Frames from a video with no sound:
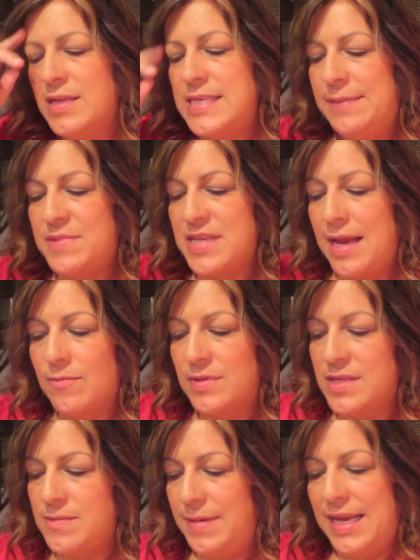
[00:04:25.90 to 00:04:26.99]
It seems like
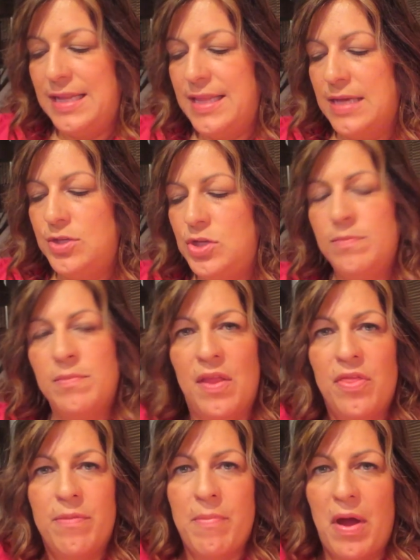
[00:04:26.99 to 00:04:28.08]
once we hit that
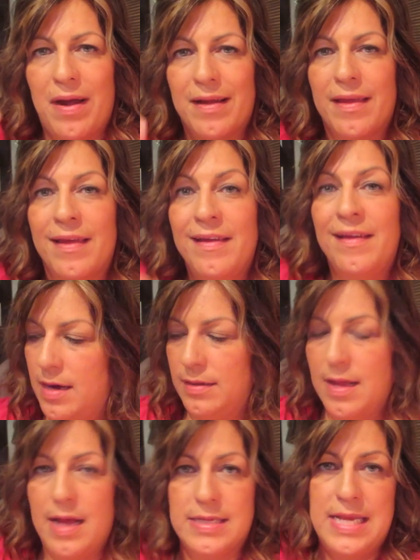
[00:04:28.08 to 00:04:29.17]
2-month mark, our
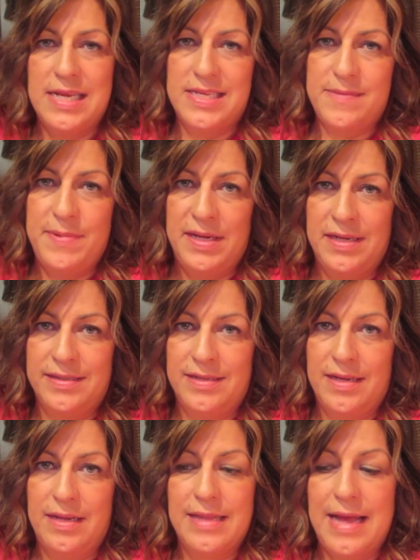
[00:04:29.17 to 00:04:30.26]
loss has
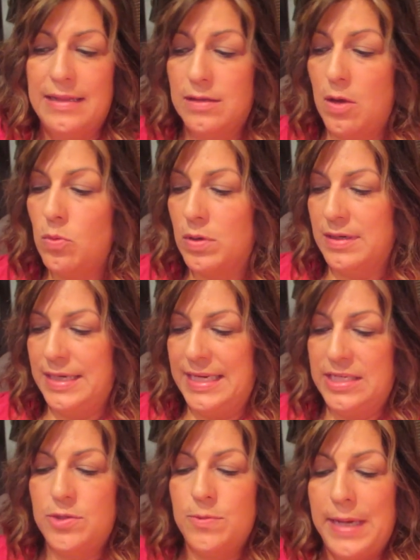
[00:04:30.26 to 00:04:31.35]
been a lot lower
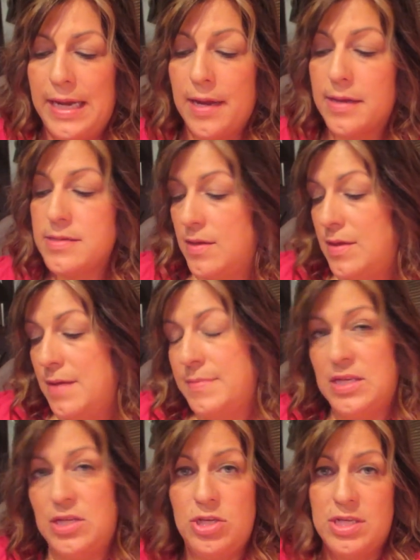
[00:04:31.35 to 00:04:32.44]
each week. So that
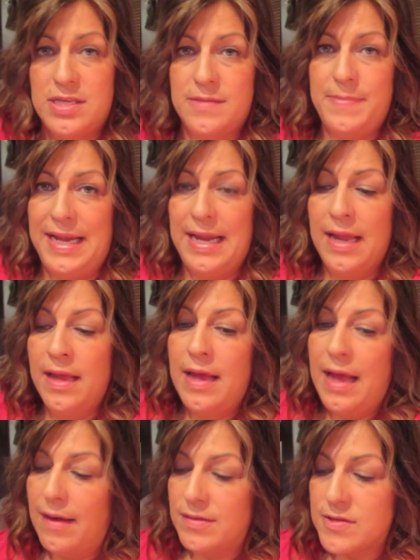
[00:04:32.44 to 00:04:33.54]
must just be
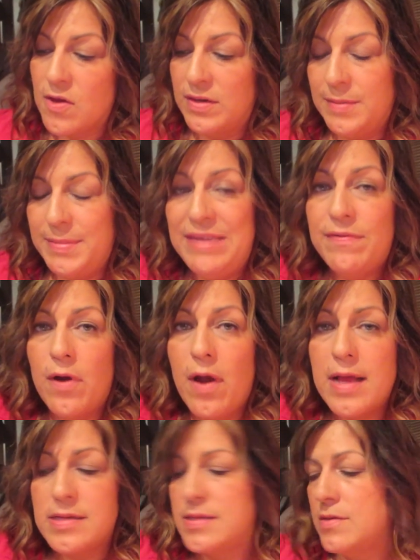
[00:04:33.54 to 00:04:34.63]
how it's going to be for
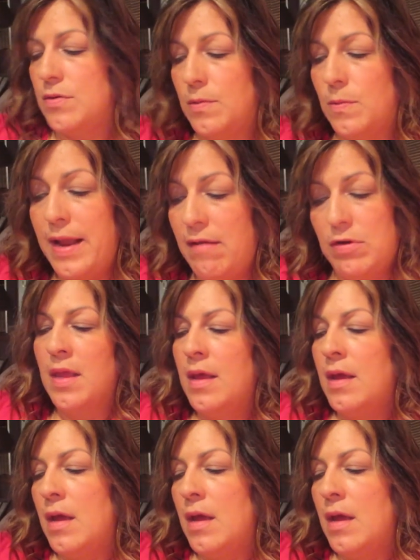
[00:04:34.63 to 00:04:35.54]
us or whatever.